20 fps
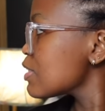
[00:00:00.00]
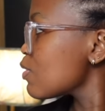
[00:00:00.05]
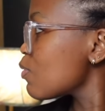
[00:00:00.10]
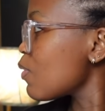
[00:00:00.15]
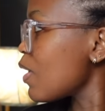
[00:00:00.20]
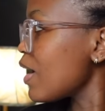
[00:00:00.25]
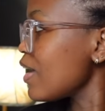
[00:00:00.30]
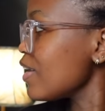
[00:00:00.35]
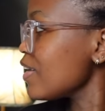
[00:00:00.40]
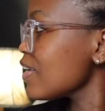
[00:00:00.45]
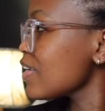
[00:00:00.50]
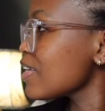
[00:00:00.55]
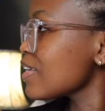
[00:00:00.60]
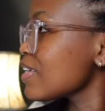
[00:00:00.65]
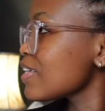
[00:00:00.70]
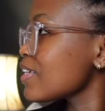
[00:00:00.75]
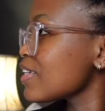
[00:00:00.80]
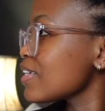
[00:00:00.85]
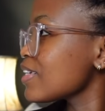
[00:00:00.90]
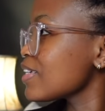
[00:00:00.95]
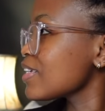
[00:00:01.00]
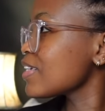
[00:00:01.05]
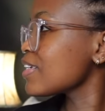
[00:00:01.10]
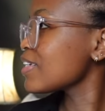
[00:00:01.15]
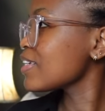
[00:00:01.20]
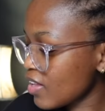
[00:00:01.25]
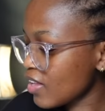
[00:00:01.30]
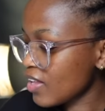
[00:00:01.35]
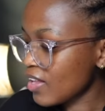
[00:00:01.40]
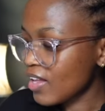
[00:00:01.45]
why
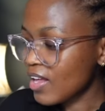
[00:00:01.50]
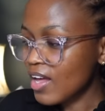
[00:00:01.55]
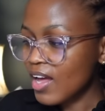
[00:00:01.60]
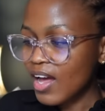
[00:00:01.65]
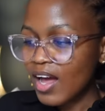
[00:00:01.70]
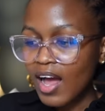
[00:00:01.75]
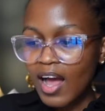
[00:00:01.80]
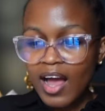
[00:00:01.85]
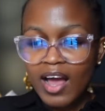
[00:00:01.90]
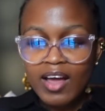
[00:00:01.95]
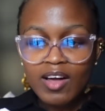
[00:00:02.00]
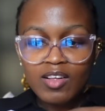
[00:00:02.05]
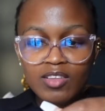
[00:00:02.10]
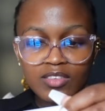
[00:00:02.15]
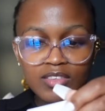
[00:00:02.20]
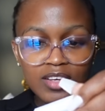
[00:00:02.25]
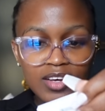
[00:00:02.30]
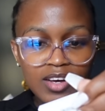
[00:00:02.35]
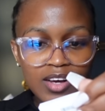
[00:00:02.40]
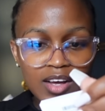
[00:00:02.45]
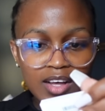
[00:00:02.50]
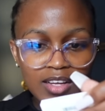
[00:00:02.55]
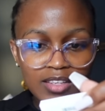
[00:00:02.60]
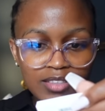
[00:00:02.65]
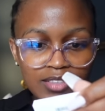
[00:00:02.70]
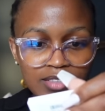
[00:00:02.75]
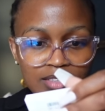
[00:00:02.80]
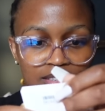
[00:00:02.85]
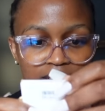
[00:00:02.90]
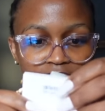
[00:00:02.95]
I also
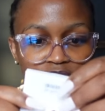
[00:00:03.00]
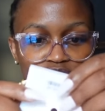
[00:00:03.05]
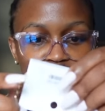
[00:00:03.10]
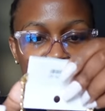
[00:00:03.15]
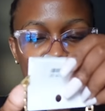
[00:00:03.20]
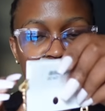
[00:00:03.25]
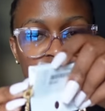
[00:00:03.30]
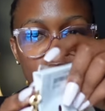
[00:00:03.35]
got this